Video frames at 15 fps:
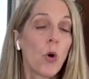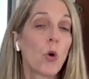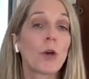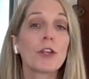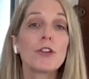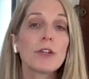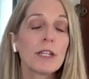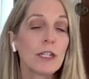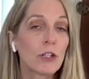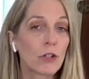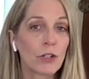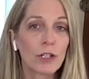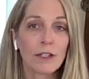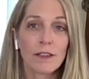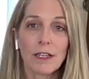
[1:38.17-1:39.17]
or you can
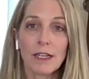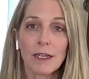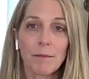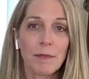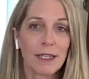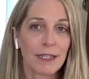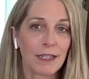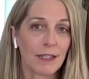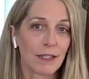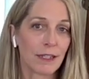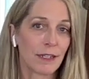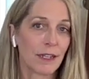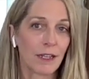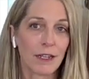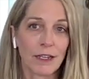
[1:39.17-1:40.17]
cook them
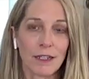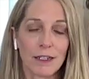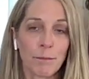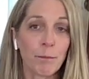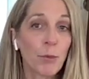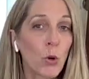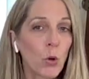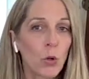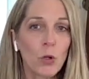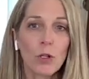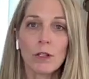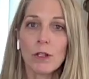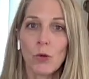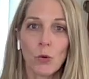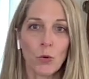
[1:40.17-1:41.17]
in a
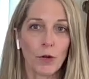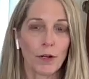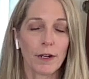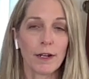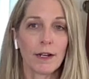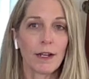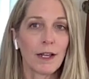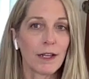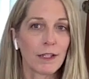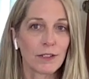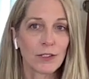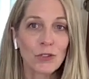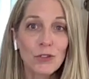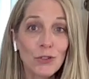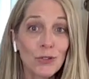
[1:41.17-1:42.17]
bowl or
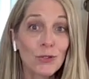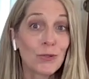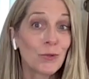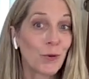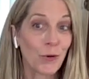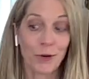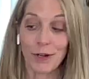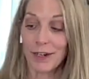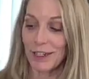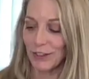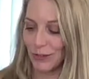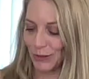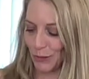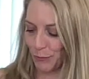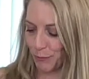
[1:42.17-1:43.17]
a stew or a
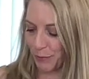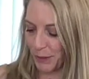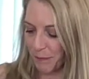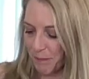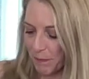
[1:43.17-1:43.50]
soup.